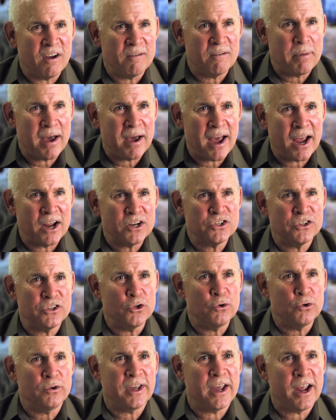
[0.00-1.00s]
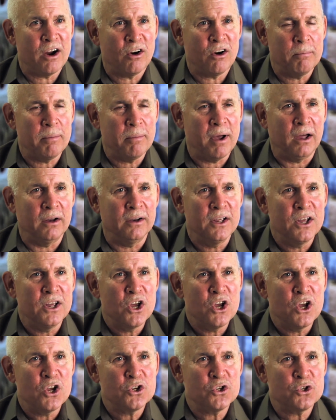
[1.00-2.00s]
have passion, that you care about,
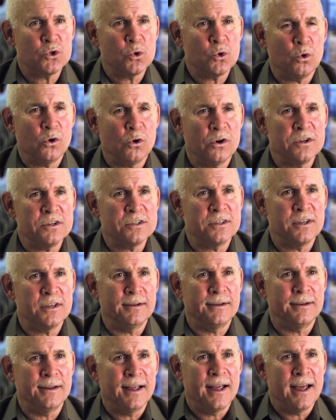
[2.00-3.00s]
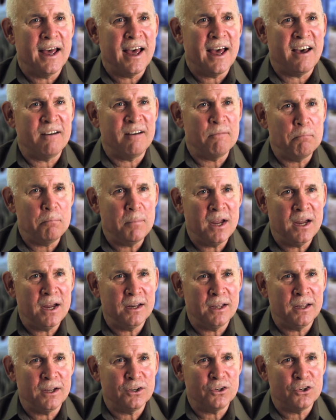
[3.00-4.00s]
stories that have
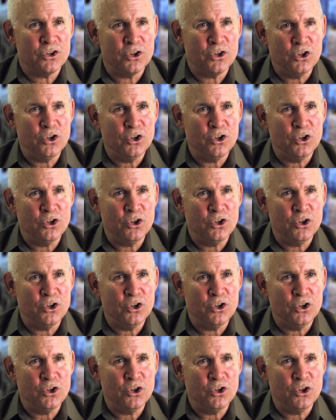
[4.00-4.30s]
meaning to